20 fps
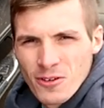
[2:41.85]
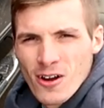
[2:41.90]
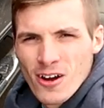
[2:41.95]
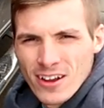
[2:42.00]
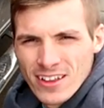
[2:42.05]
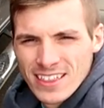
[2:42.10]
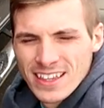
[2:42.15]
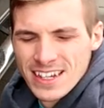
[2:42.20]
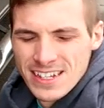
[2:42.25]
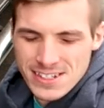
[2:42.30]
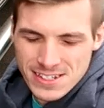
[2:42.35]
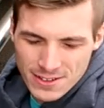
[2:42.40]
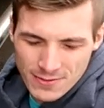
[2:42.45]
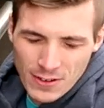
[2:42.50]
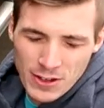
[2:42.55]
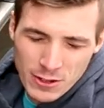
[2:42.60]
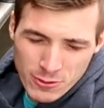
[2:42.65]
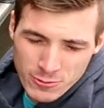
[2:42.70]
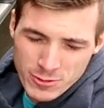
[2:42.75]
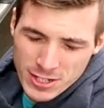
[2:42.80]
wrong things
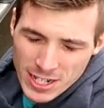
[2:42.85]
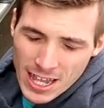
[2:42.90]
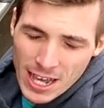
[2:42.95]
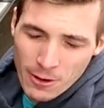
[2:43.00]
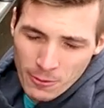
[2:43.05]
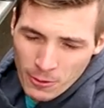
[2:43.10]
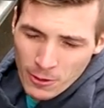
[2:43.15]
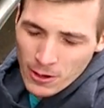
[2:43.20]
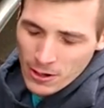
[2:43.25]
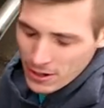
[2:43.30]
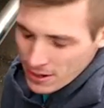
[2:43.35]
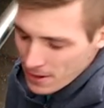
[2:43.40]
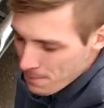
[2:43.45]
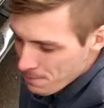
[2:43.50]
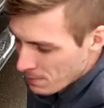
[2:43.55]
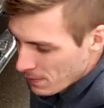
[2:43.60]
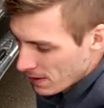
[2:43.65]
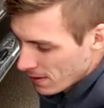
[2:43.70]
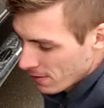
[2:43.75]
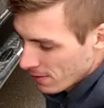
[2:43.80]
if I use that word
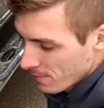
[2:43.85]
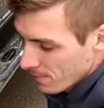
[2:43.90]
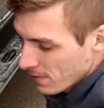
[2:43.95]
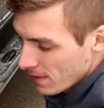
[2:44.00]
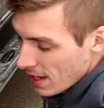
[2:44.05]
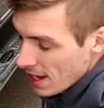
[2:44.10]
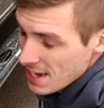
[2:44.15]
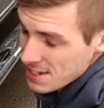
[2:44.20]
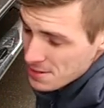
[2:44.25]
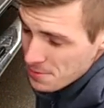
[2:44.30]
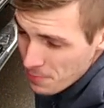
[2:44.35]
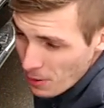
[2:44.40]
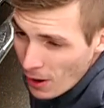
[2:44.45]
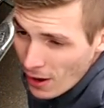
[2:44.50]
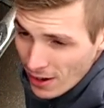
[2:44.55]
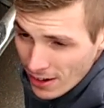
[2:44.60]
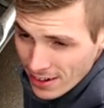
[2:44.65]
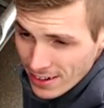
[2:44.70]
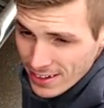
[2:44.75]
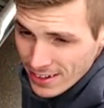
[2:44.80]
as a
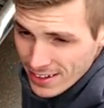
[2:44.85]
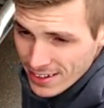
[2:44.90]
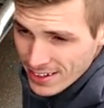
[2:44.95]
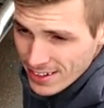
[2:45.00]
pun.